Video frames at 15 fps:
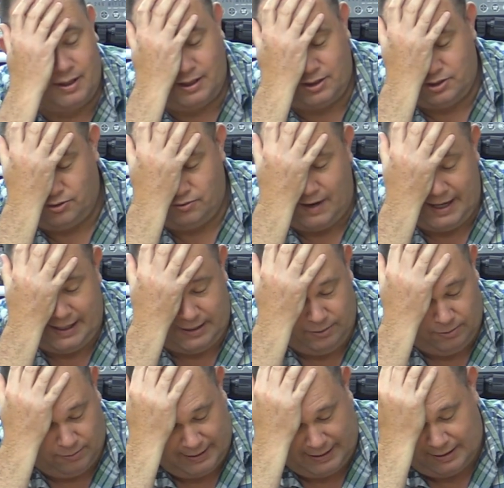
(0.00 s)
like Shrek
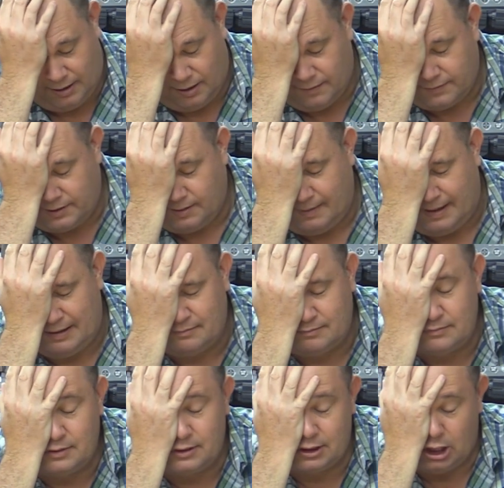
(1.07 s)
and all that lot have come out
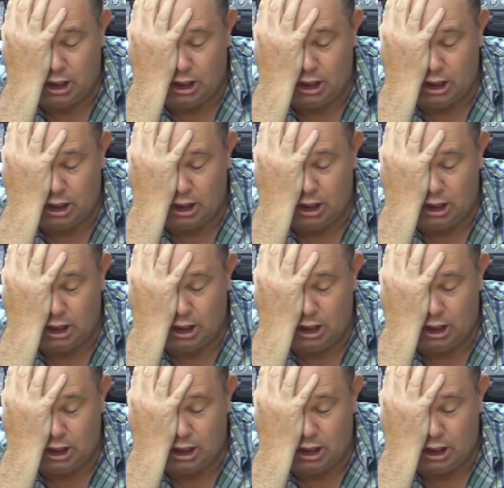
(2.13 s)
and